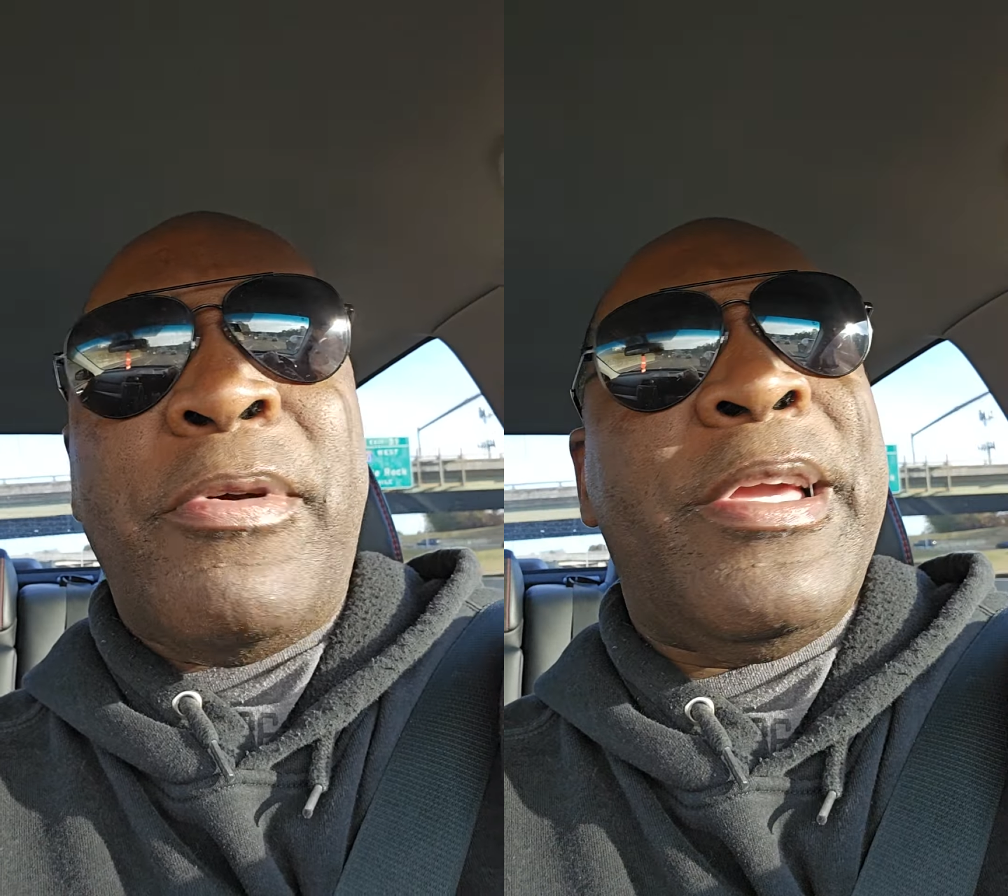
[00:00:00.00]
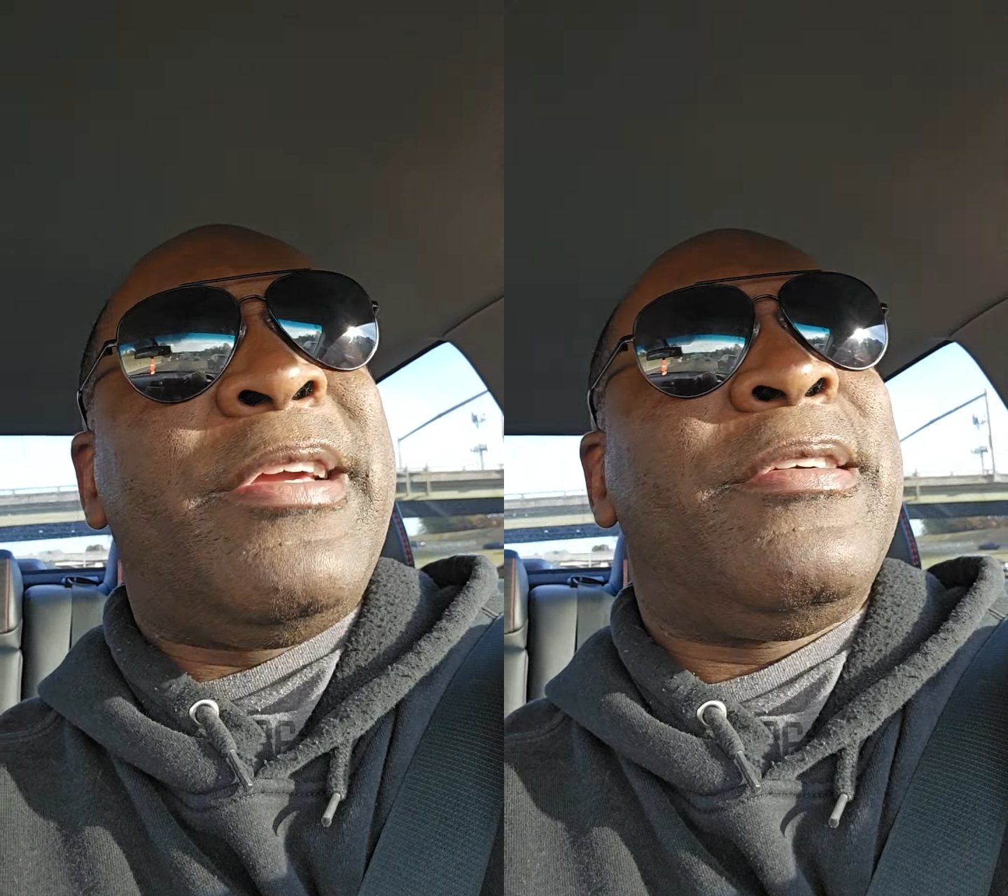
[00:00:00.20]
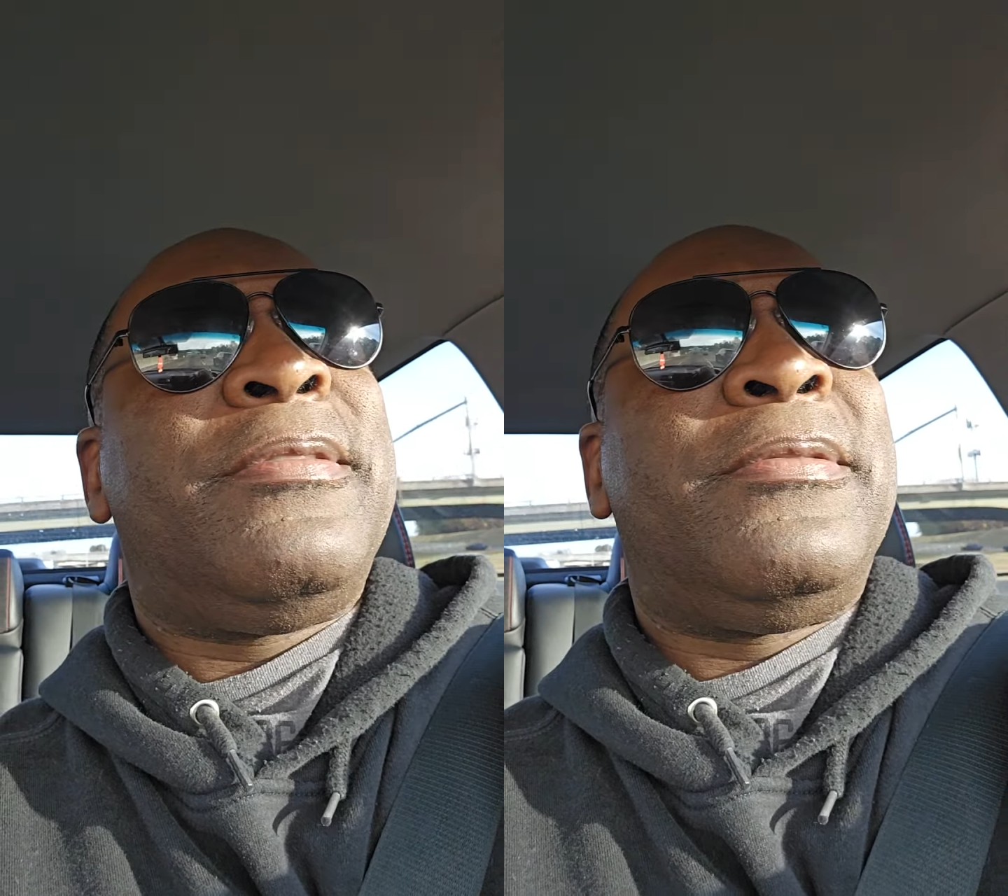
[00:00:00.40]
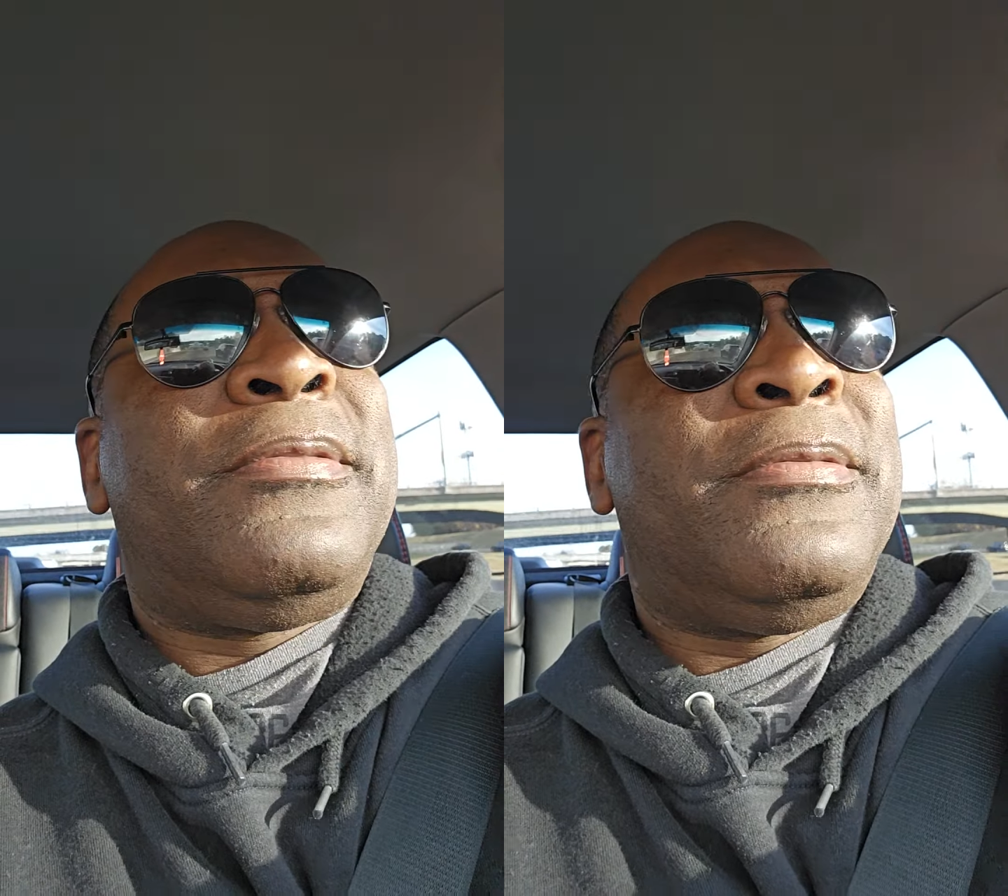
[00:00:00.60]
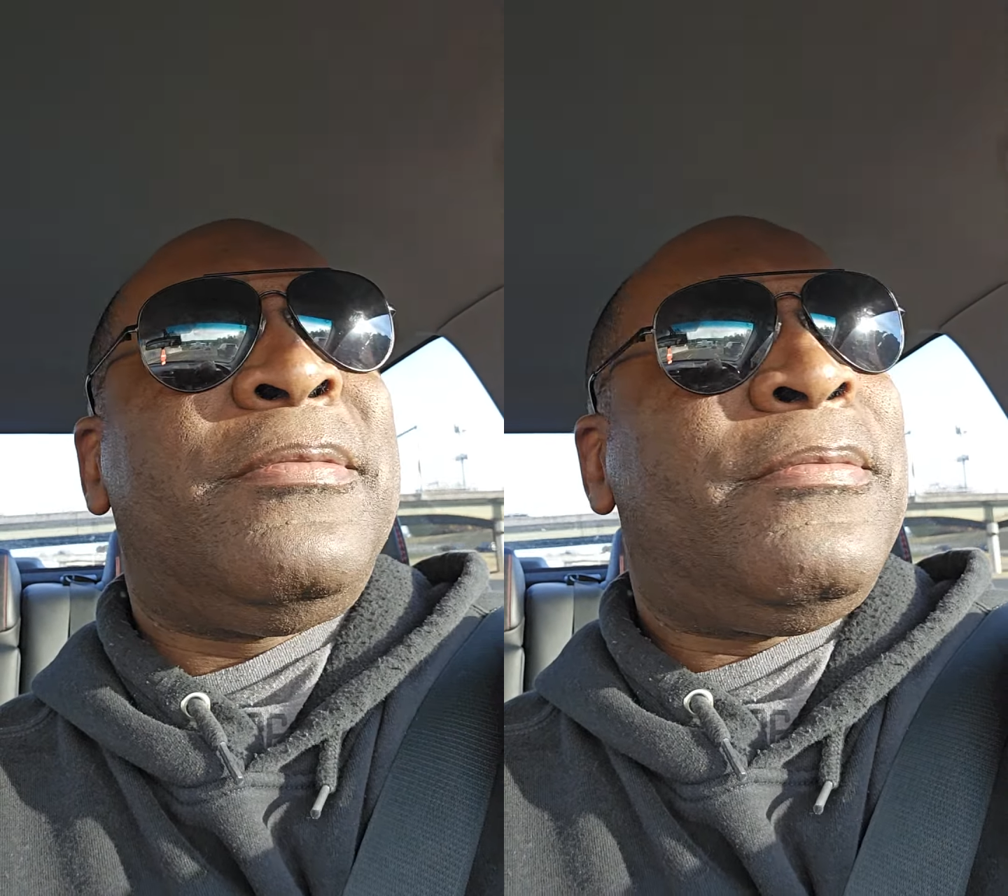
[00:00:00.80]
week.
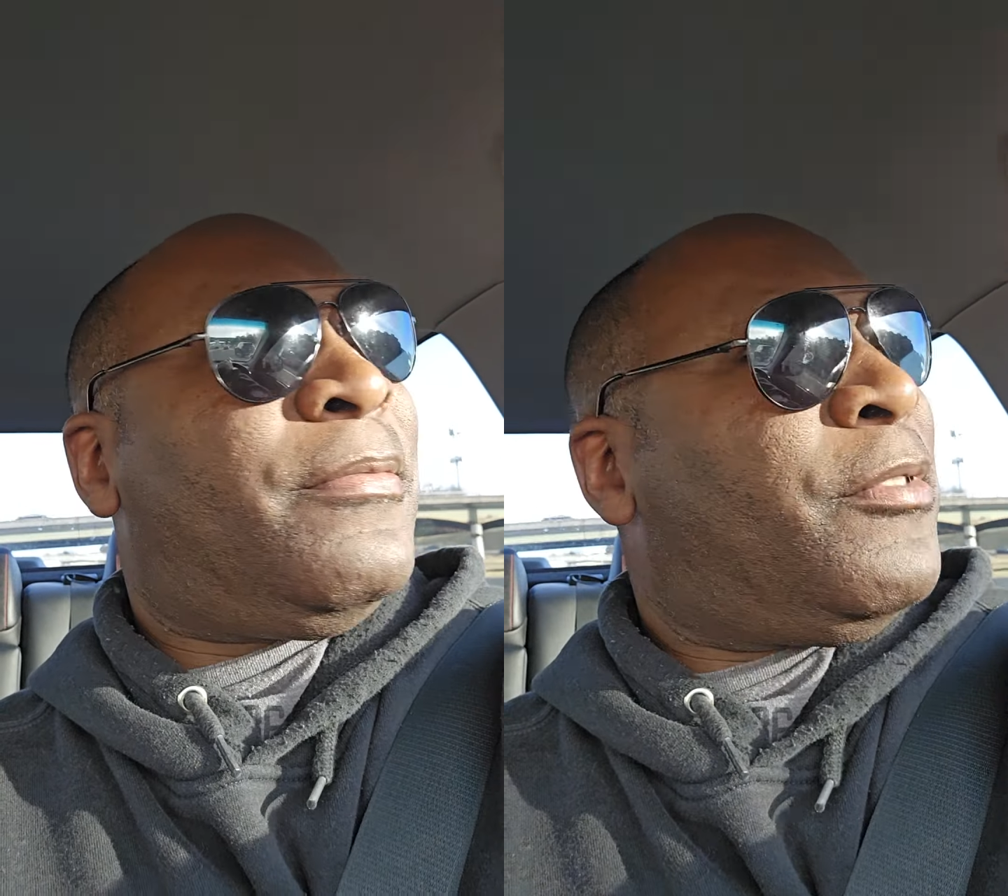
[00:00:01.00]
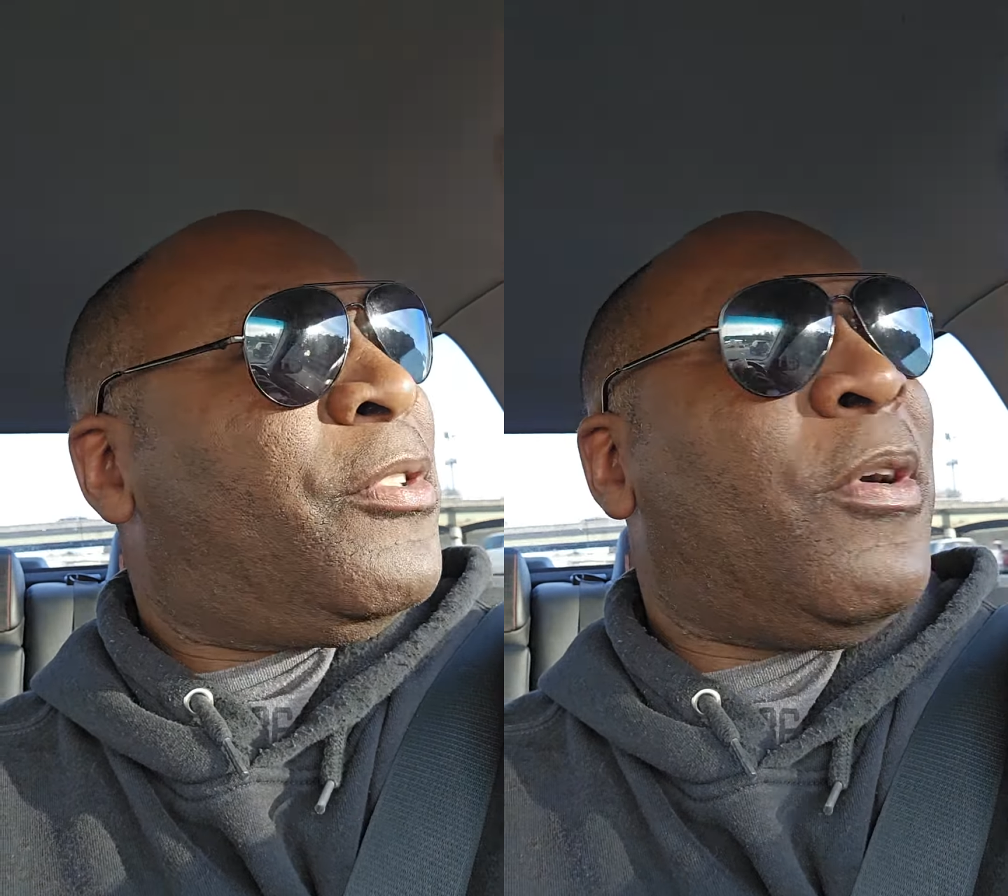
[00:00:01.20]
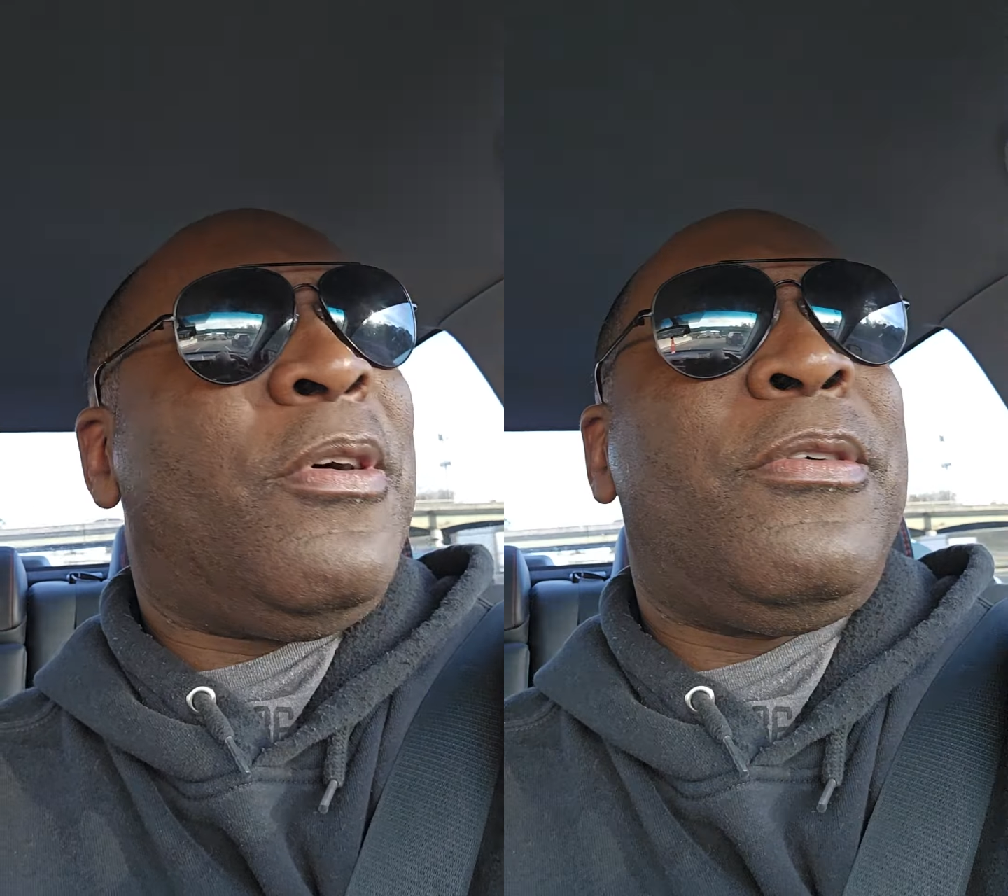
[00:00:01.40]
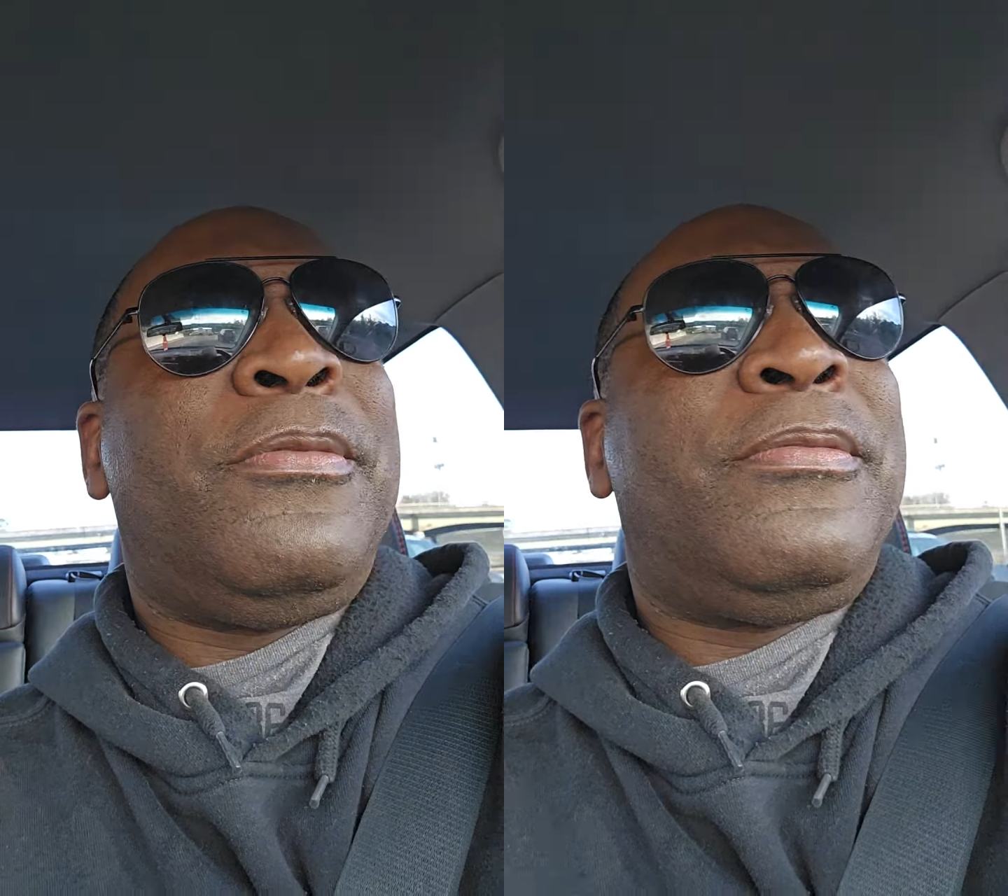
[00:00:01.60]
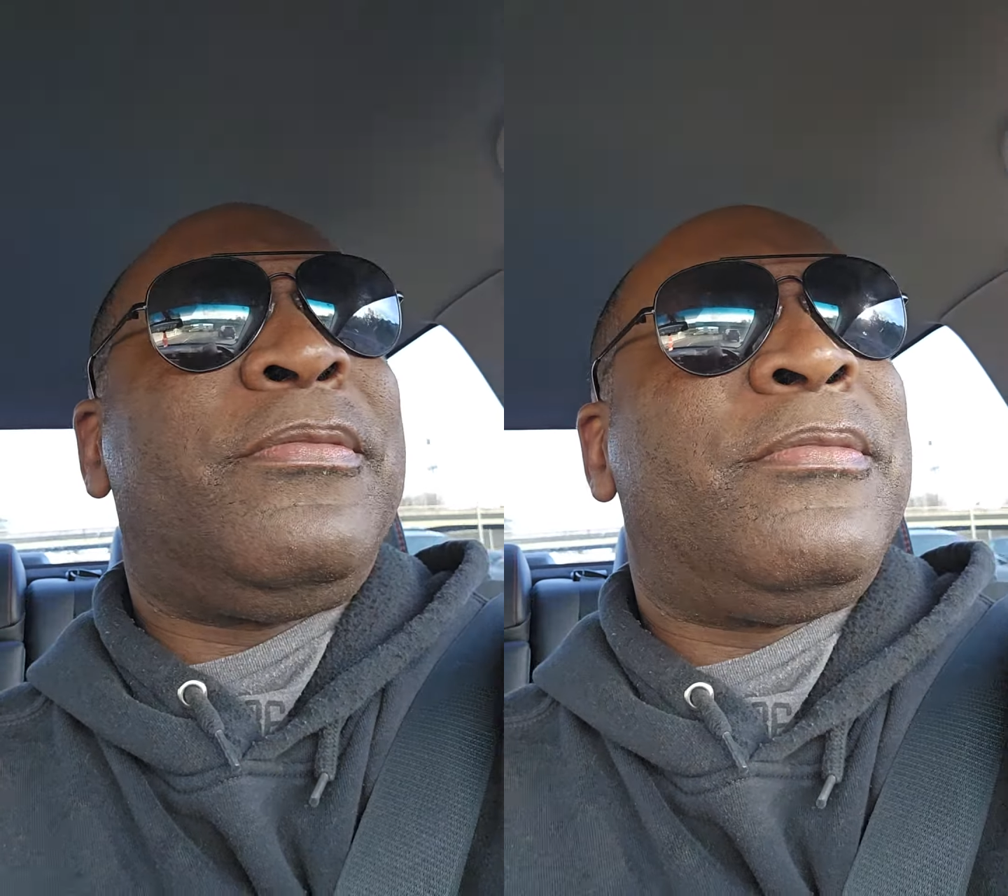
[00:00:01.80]
So,